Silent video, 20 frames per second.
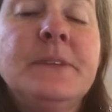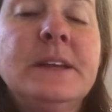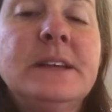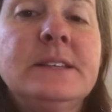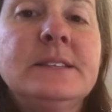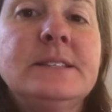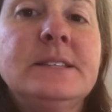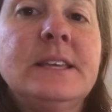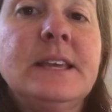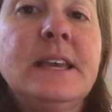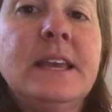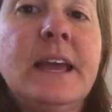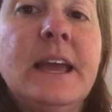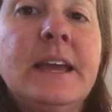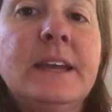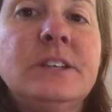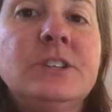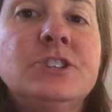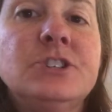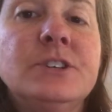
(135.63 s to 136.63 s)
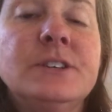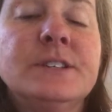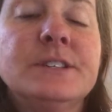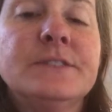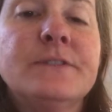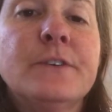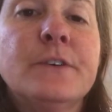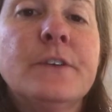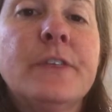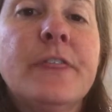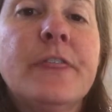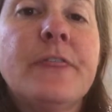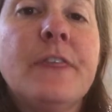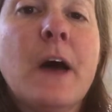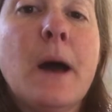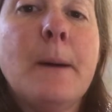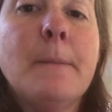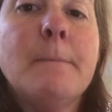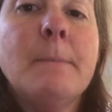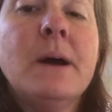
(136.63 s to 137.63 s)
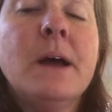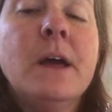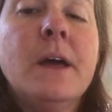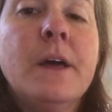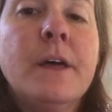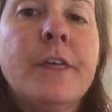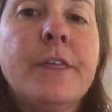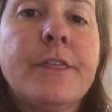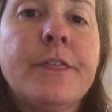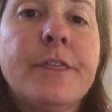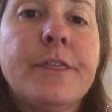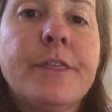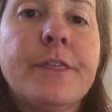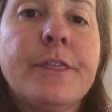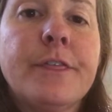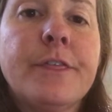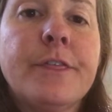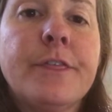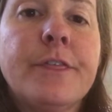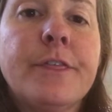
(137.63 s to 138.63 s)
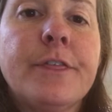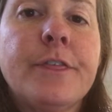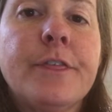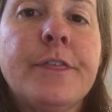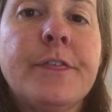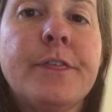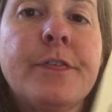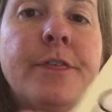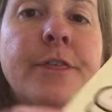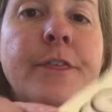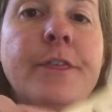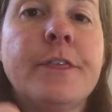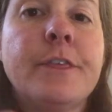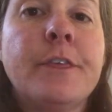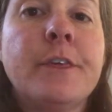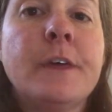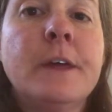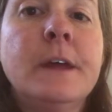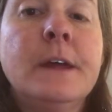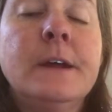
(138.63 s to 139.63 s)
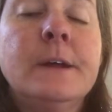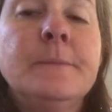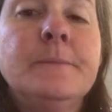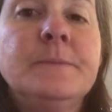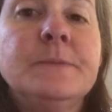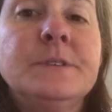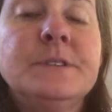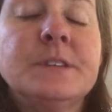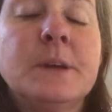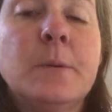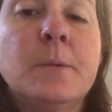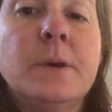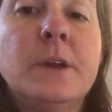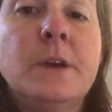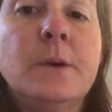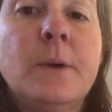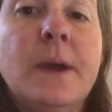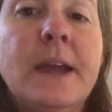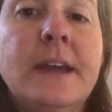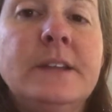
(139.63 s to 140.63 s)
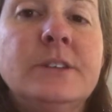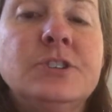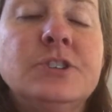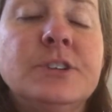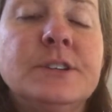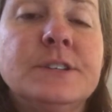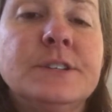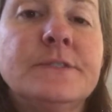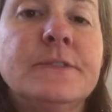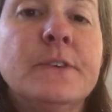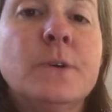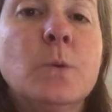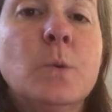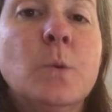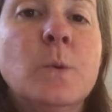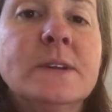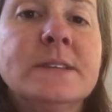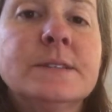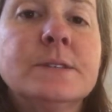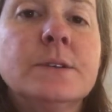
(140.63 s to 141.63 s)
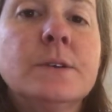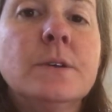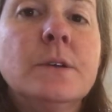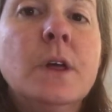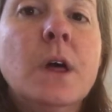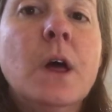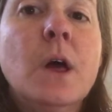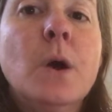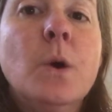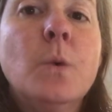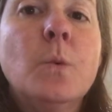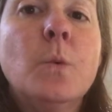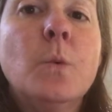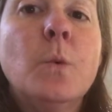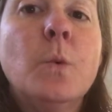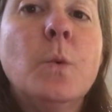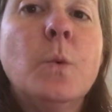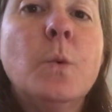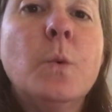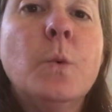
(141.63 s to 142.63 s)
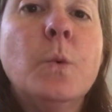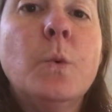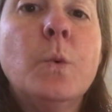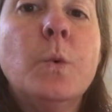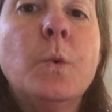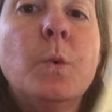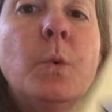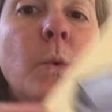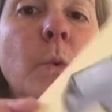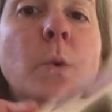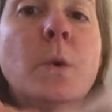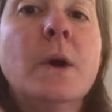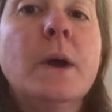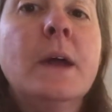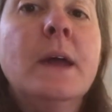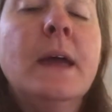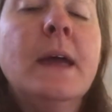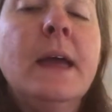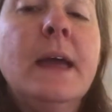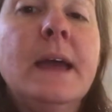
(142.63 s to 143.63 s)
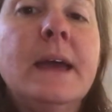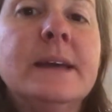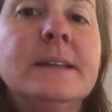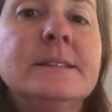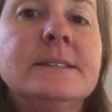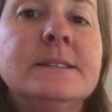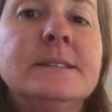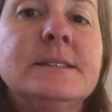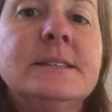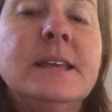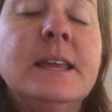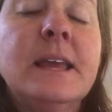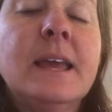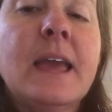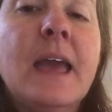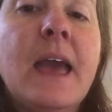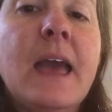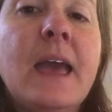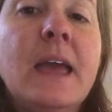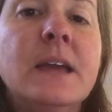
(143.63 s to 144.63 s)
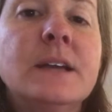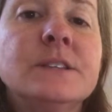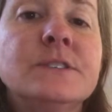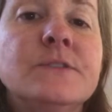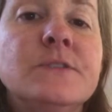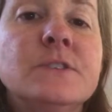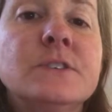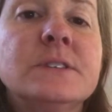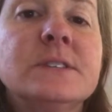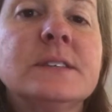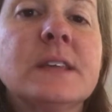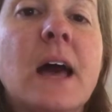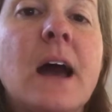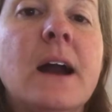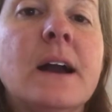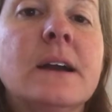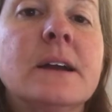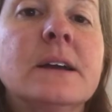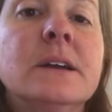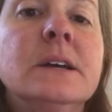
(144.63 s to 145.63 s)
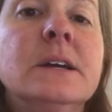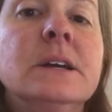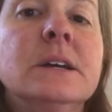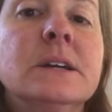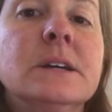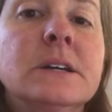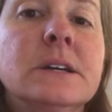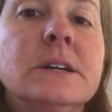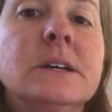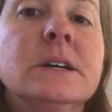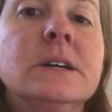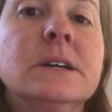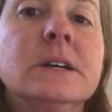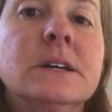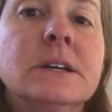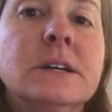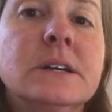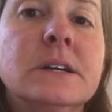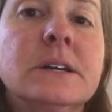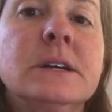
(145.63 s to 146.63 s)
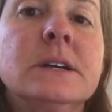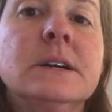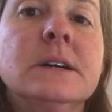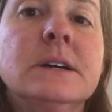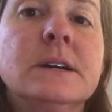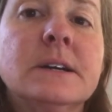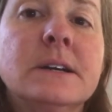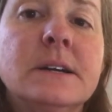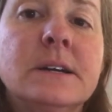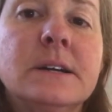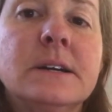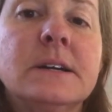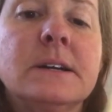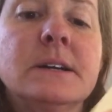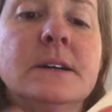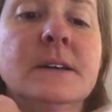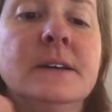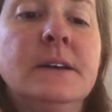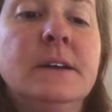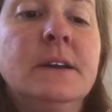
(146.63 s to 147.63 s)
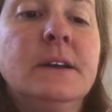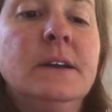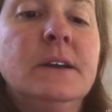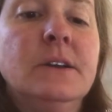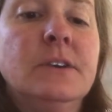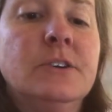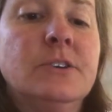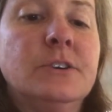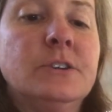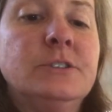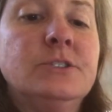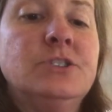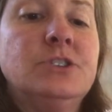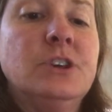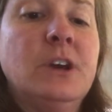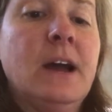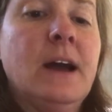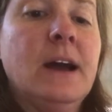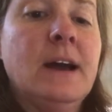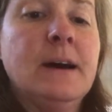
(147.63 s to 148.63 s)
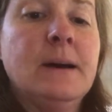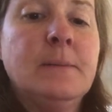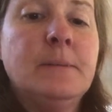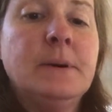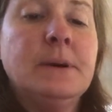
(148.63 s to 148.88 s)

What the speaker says: TH is for thumb, th. WH is for whistle, w. And CK is for sock, k, k, k. Good job.